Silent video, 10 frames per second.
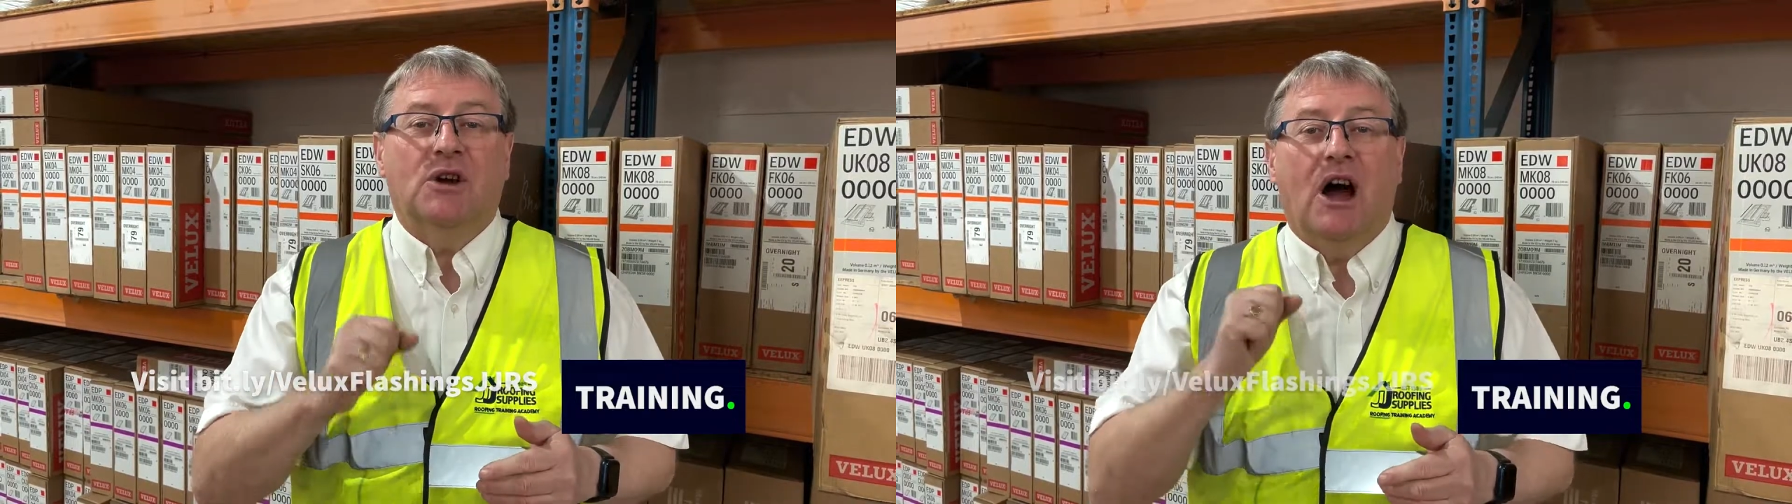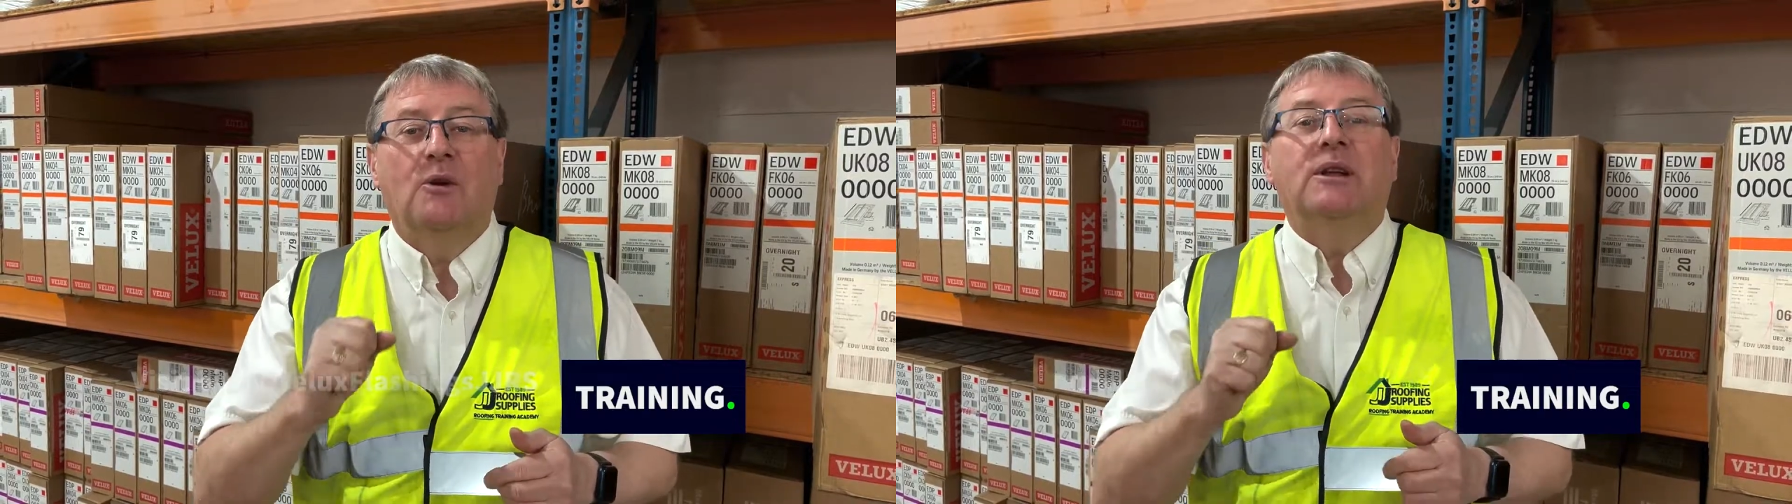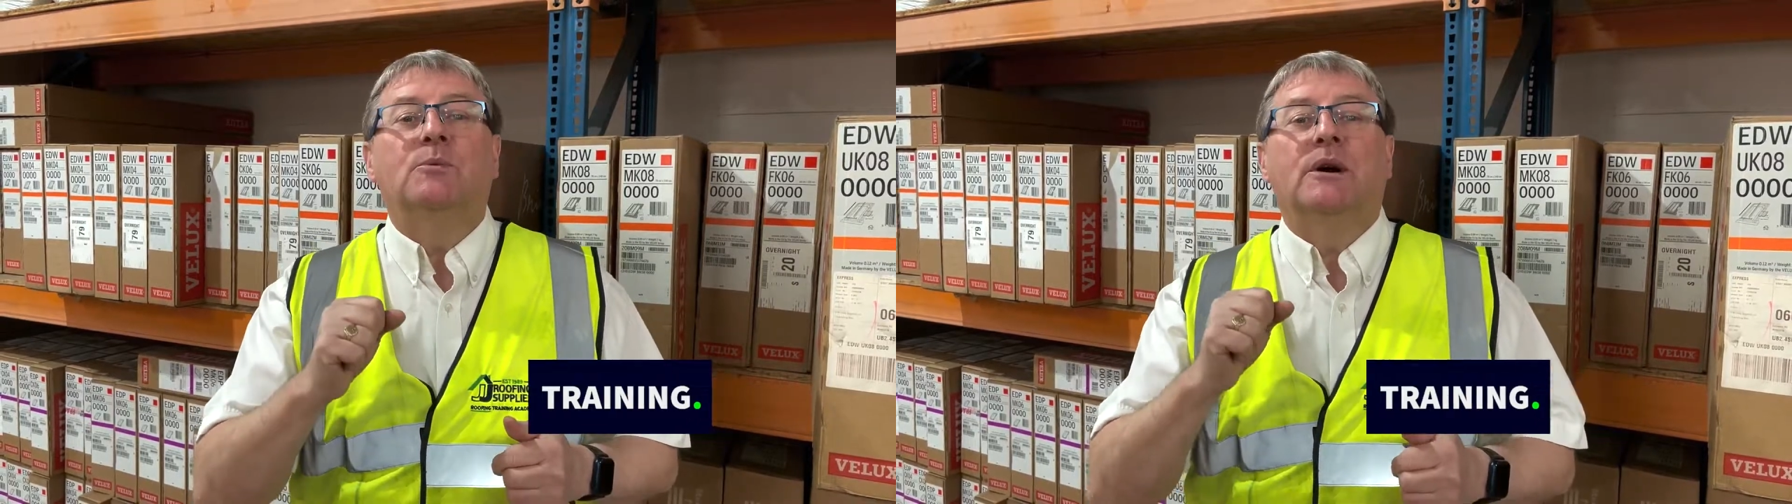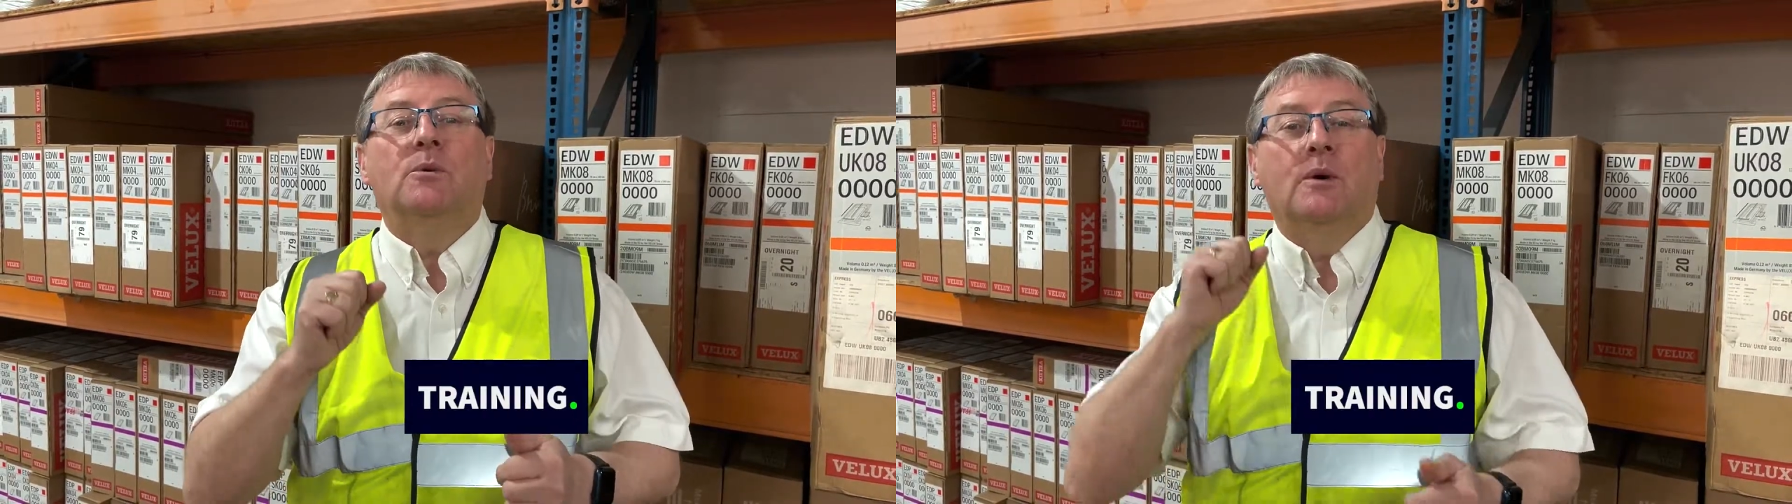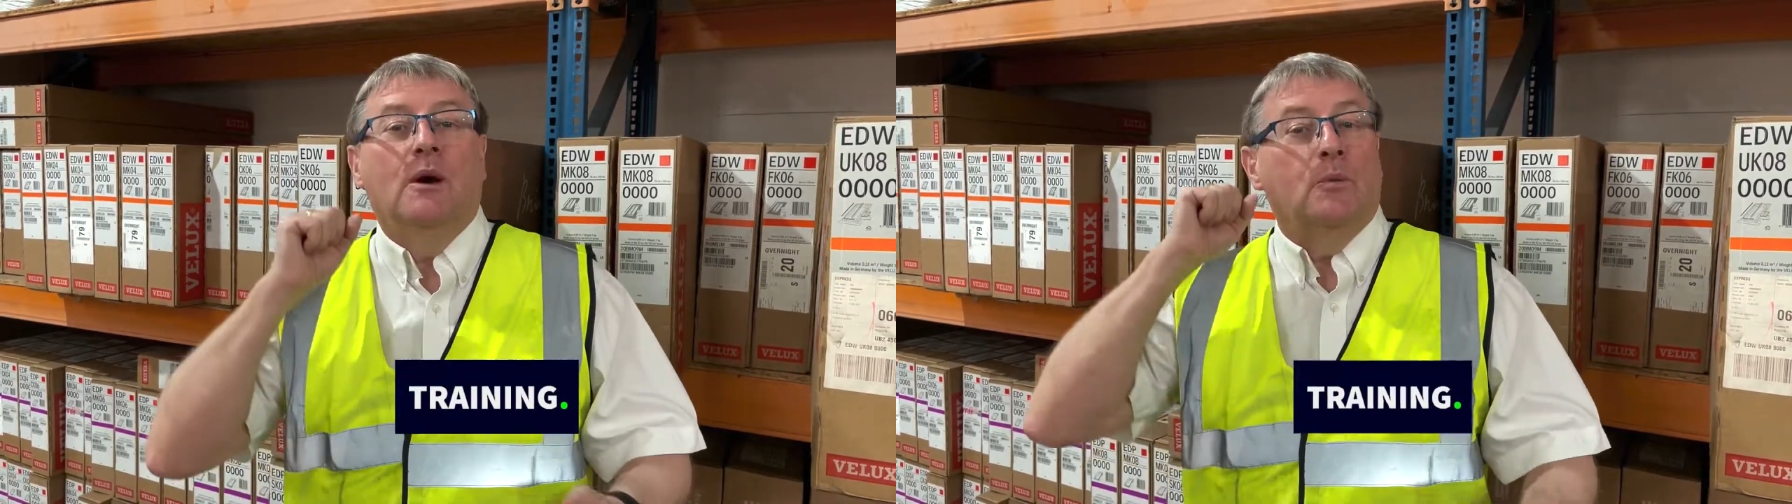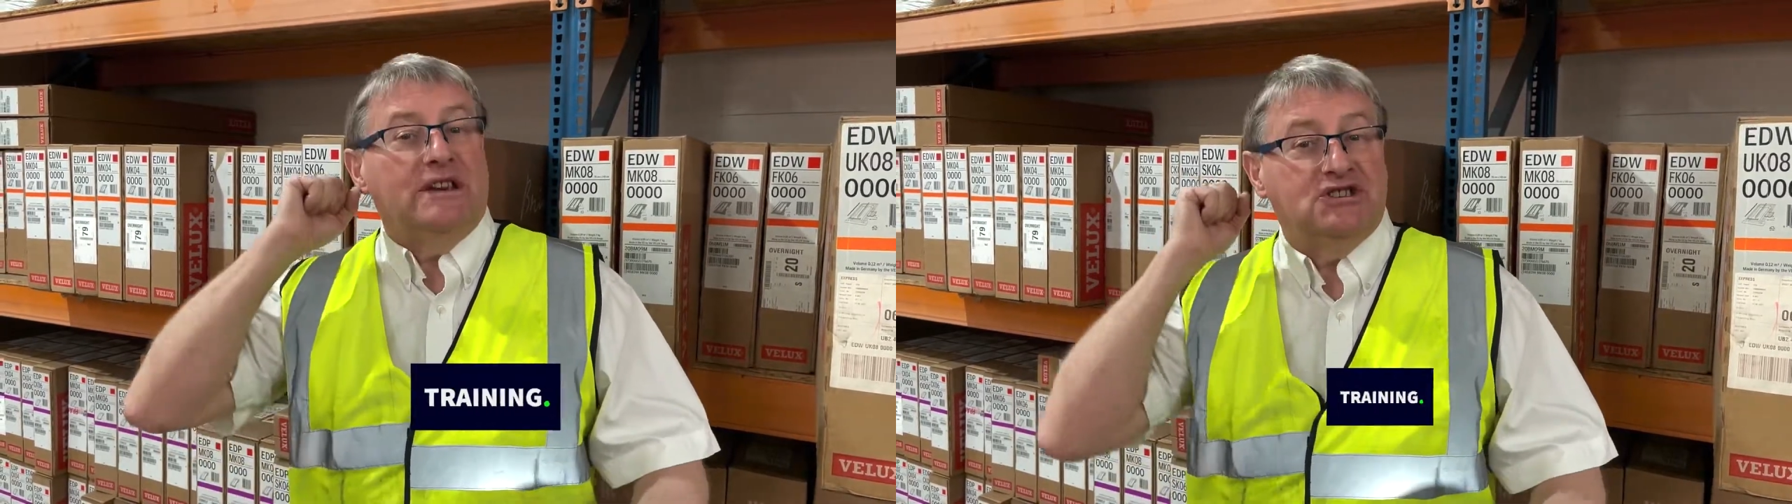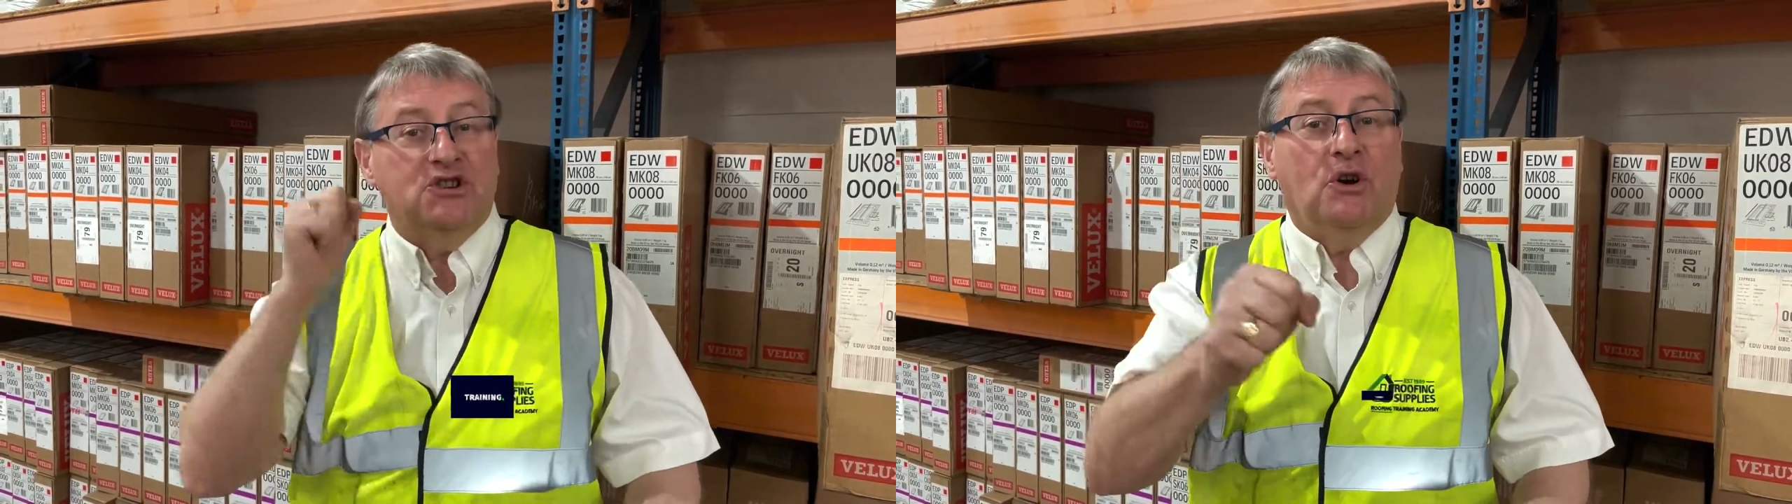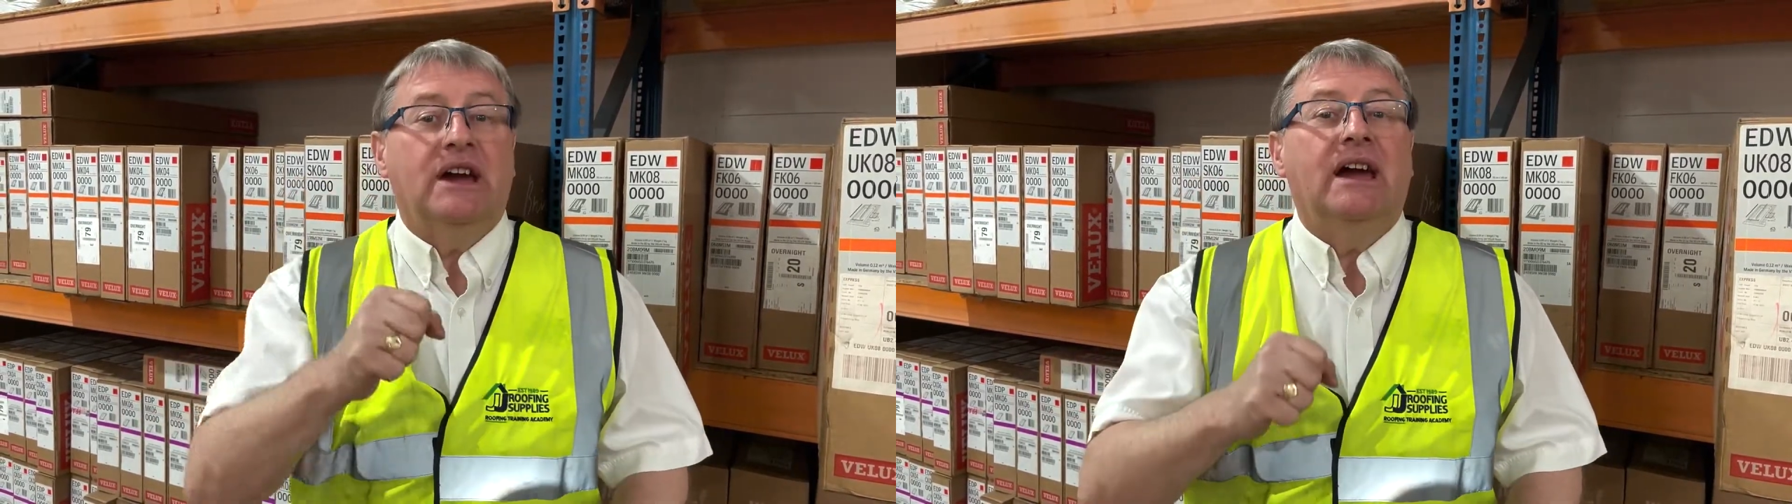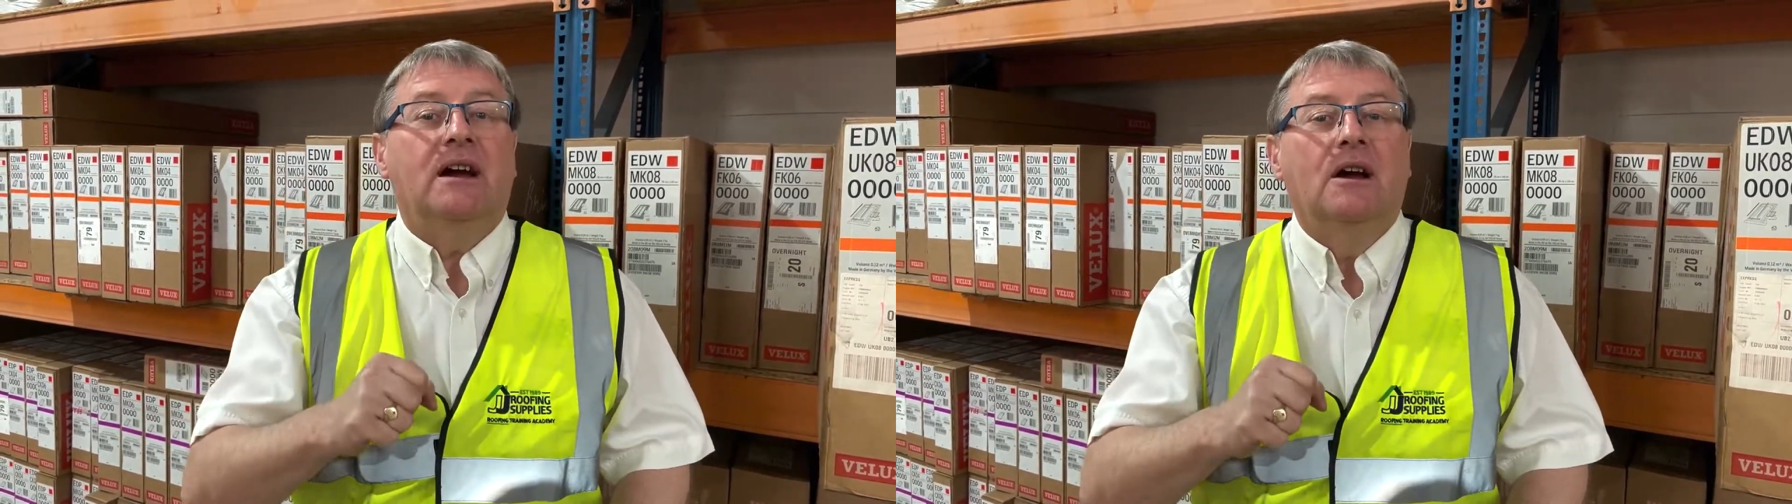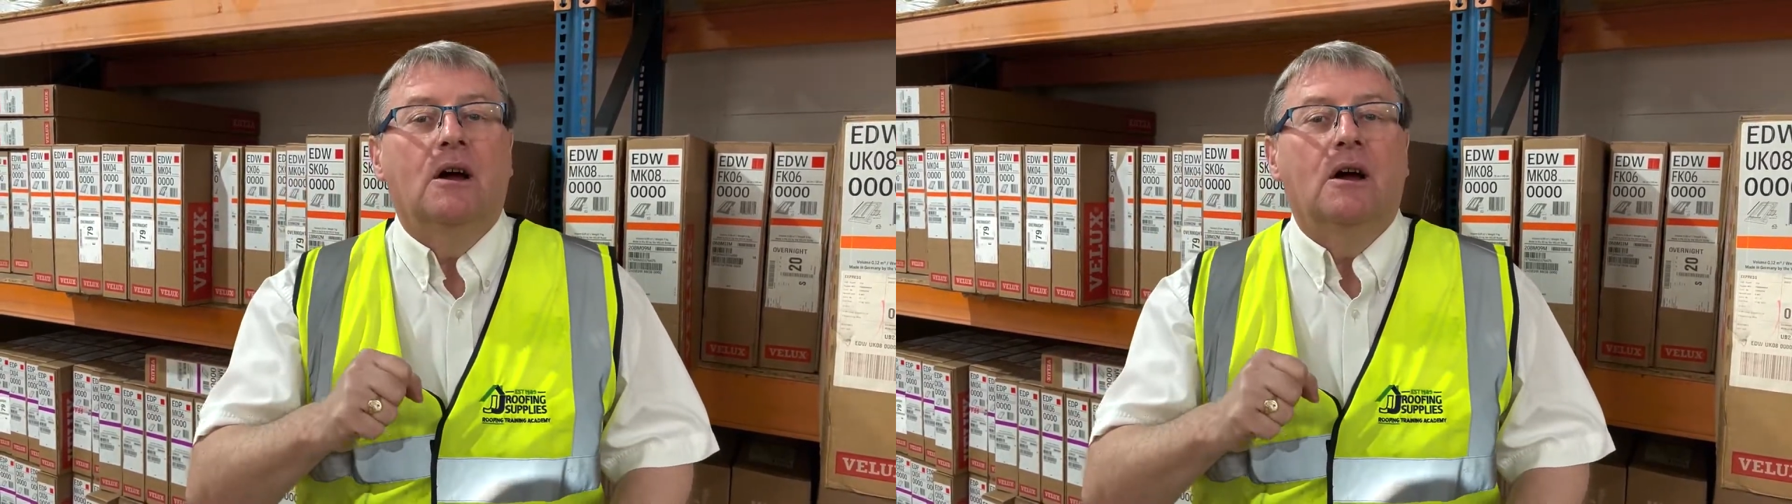not only will we stock it,